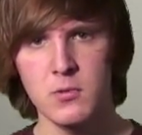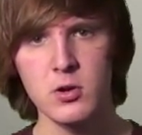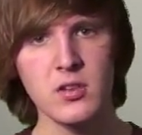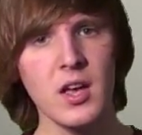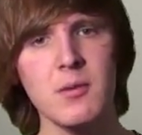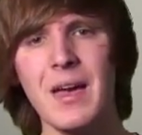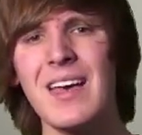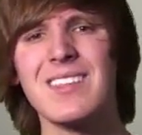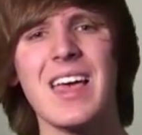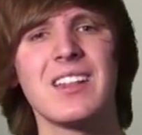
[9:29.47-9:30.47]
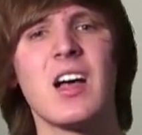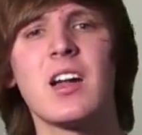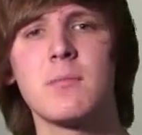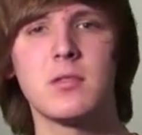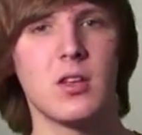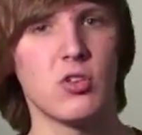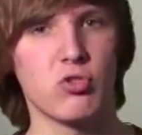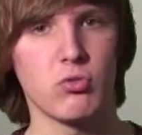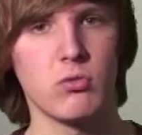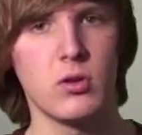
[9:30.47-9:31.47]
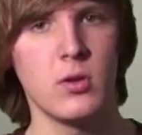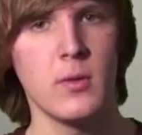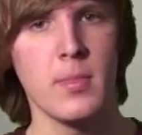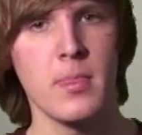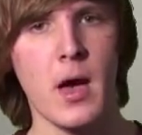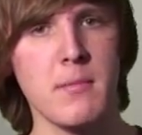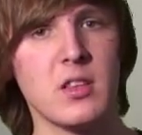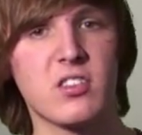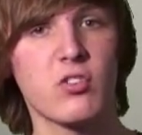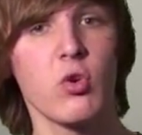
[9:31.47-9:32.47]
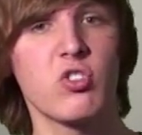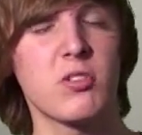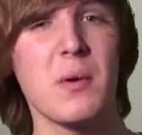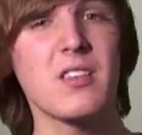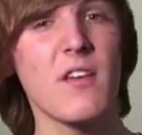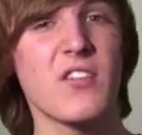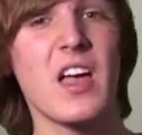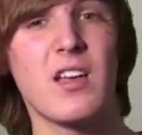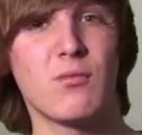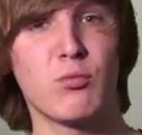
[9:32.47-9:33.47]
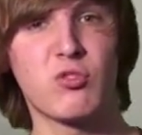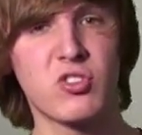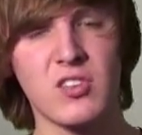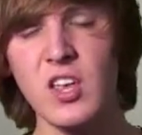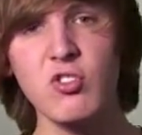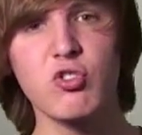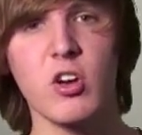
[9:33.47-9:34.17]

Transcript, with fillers: Prototype has a lot of potential. I mean, the story, just based off that teaser